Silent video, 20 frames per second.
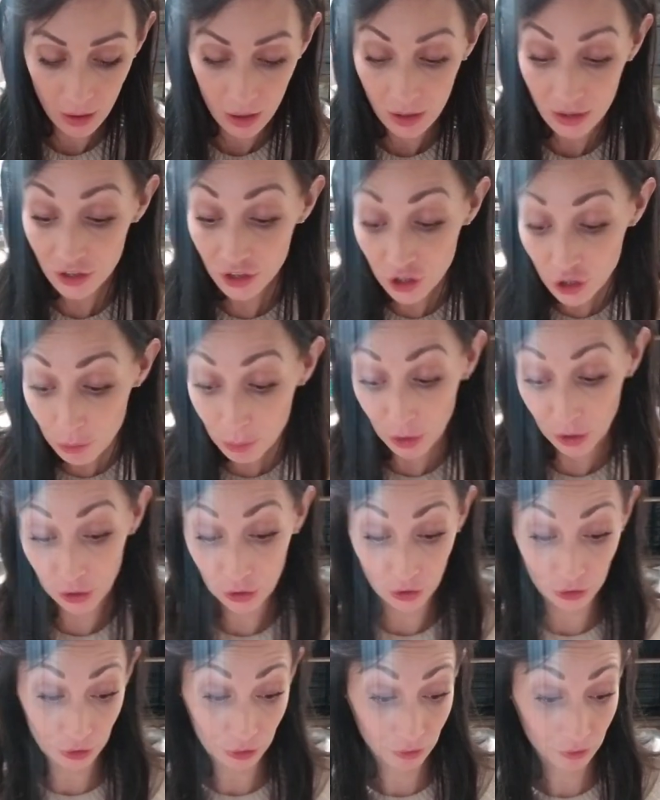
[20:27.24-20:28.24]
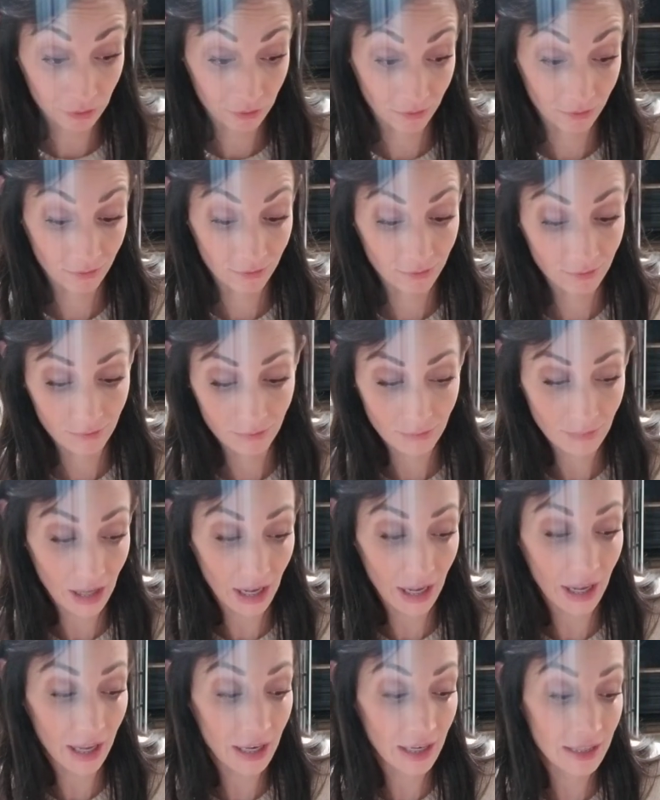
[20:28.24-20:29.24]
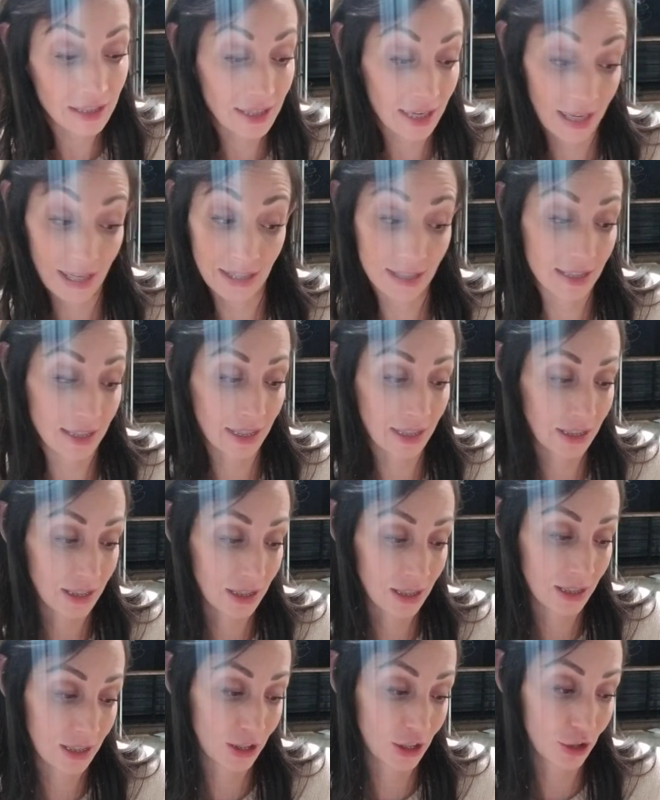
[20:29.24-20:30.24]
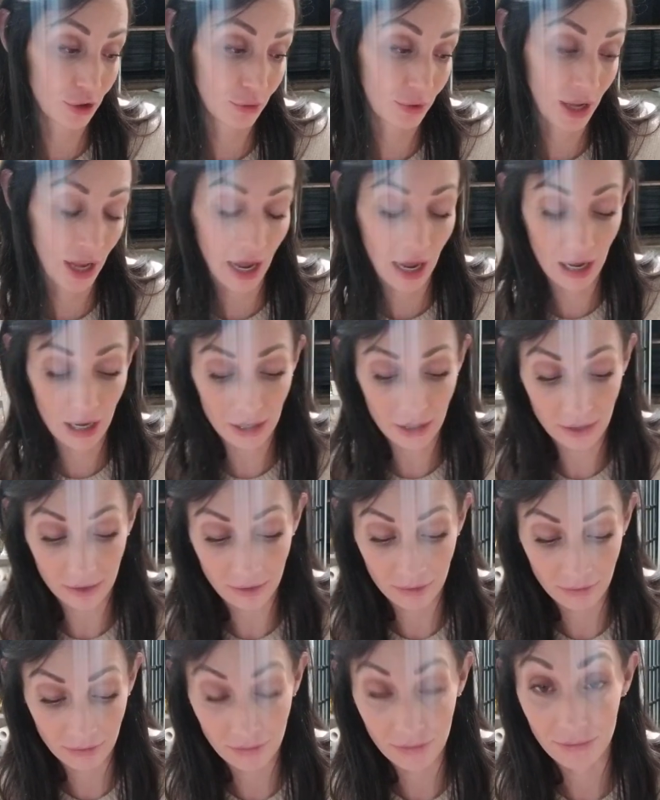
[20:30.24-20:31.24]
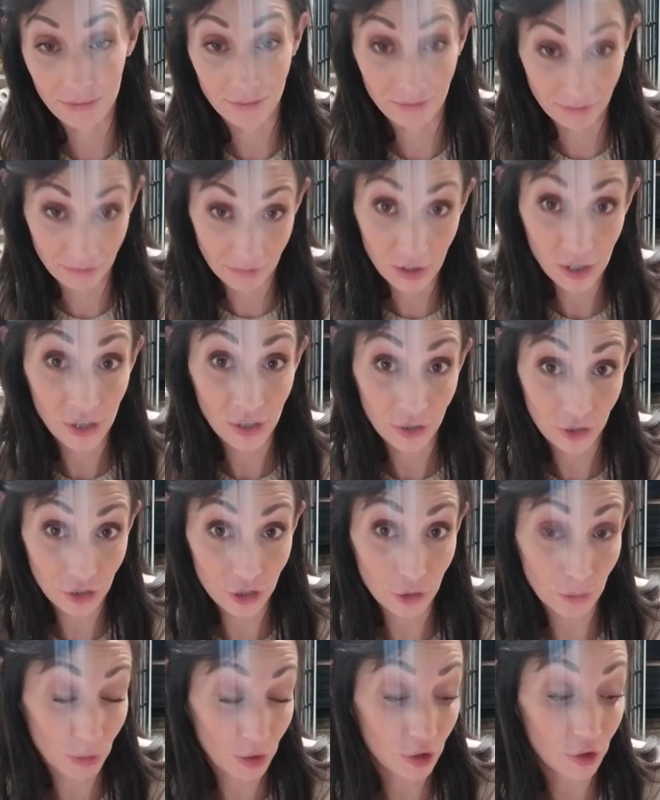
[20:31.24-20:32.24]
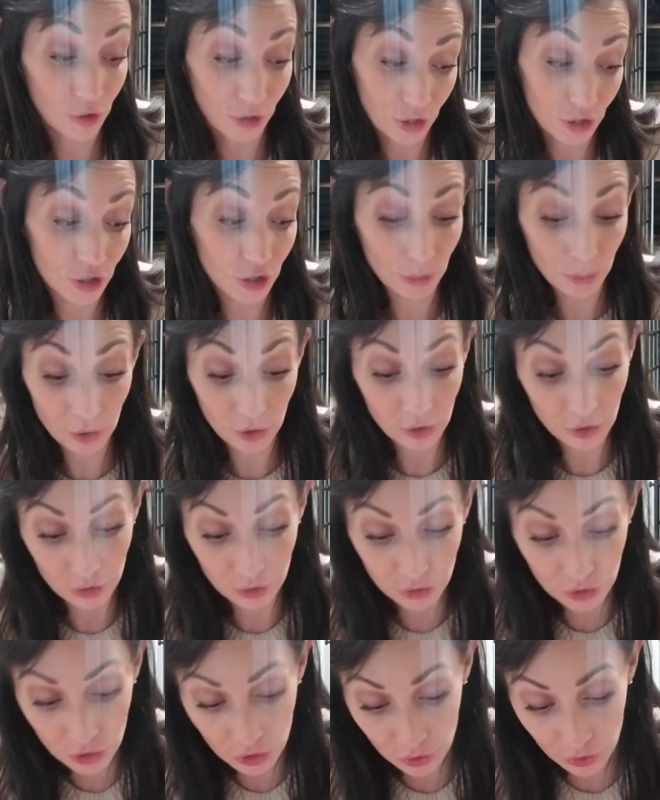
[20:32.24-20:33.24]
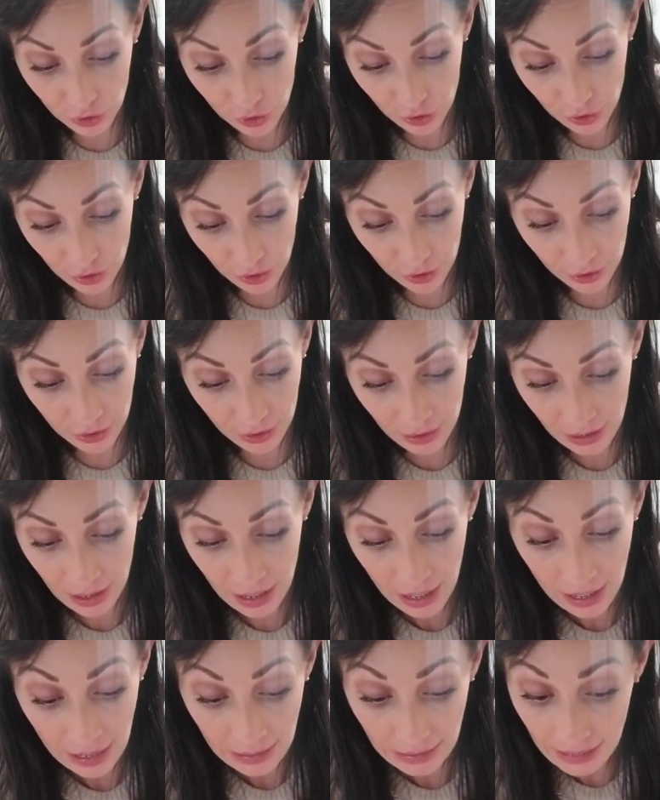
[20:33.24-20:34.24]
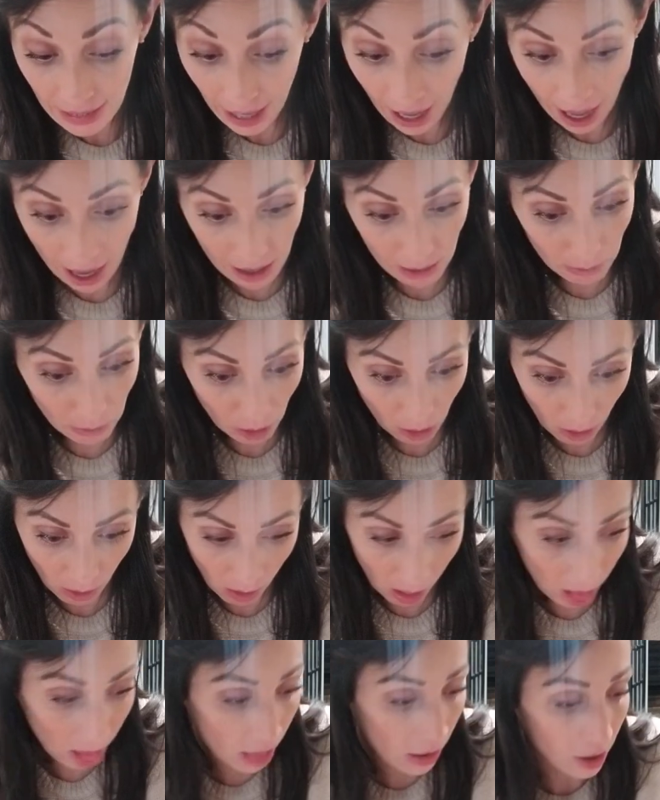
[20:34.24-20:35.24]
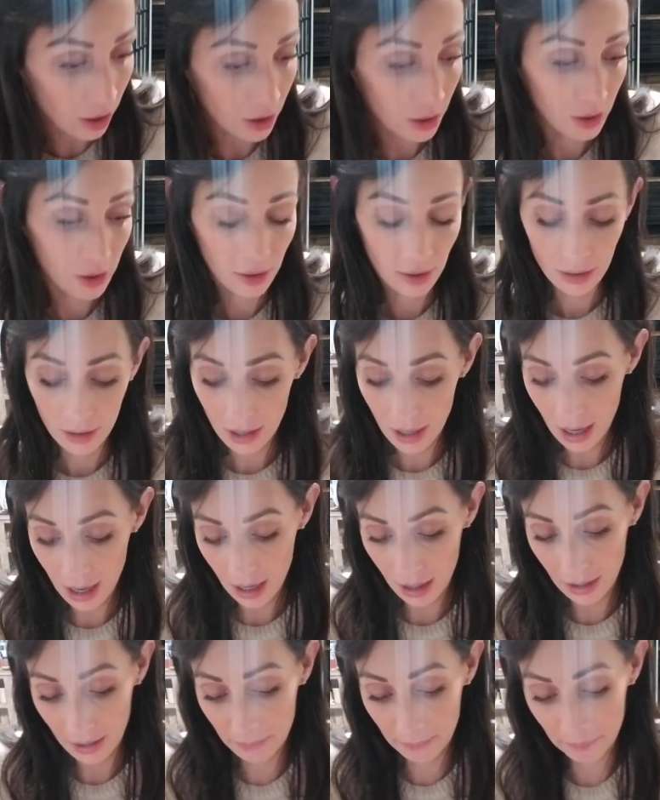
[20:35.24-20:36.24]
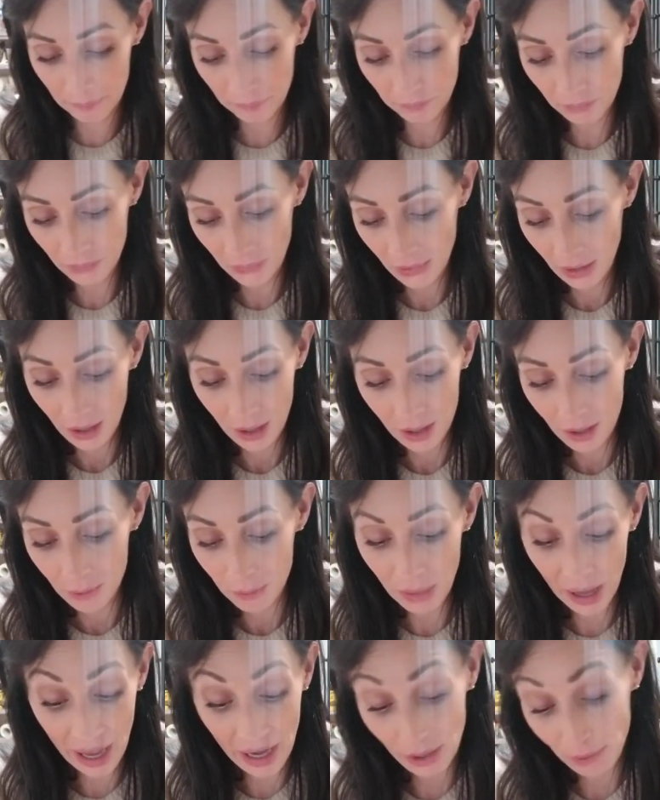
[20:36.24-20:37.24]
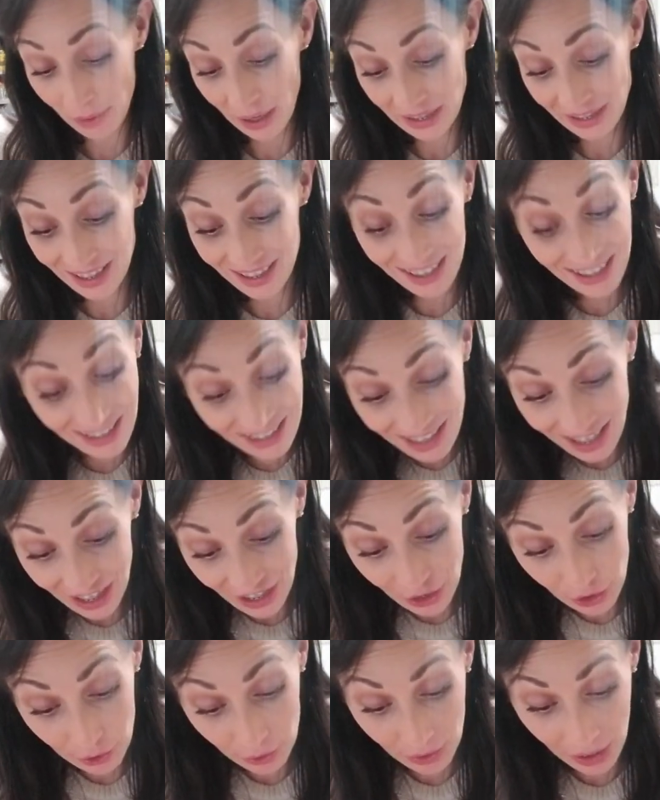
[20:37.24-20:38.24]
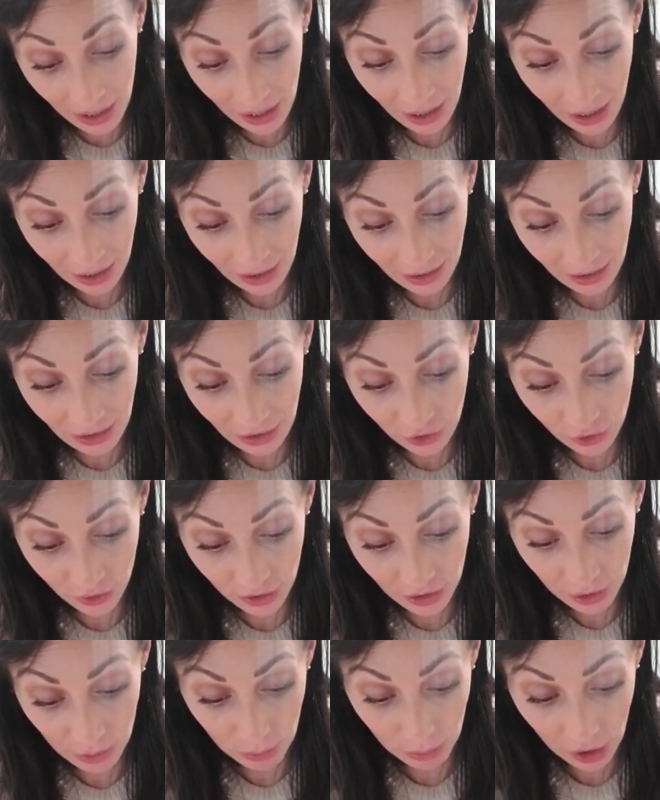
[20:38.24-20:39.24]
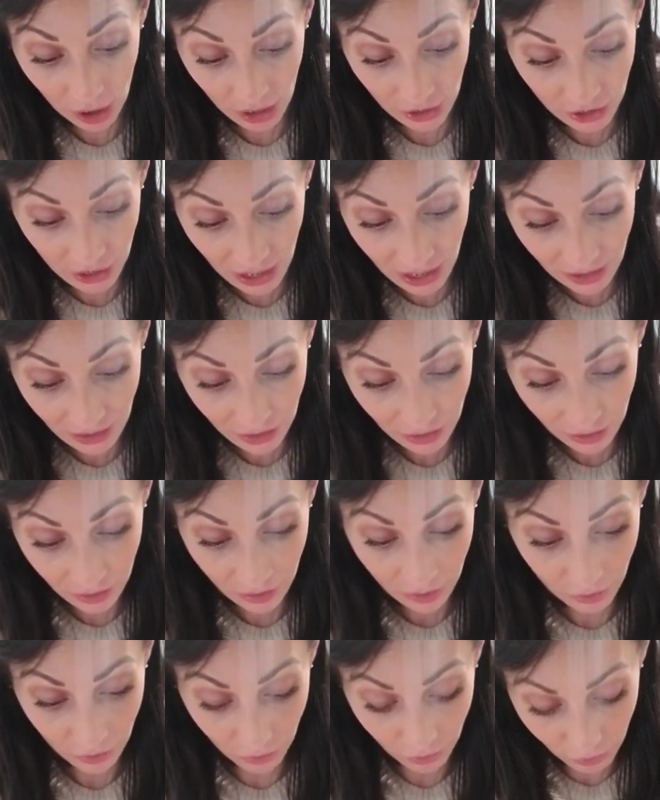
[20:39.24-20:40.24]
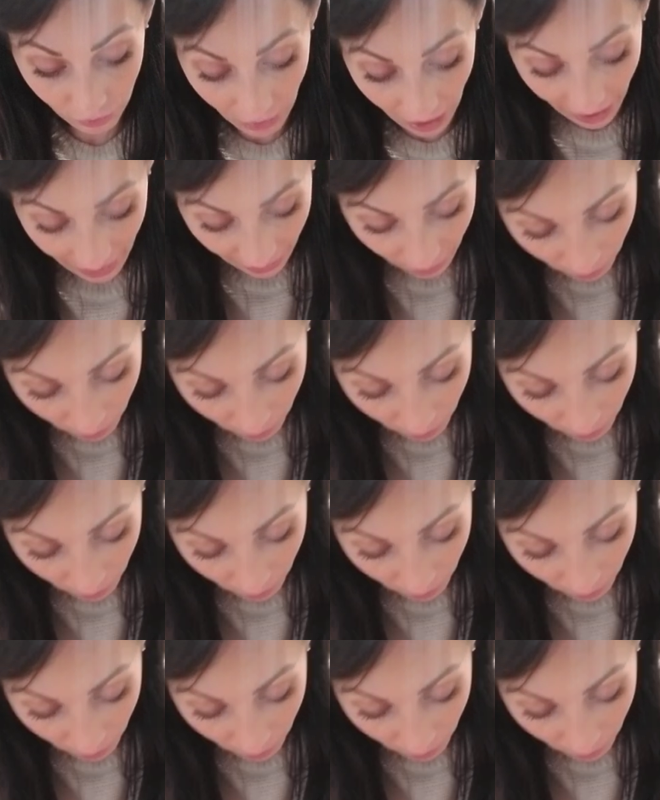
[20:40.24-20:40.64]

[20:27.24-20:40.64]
Super glue. It is instant. You can super glue your super glue to your table. But anyways, it's instant. You can enjoy your project right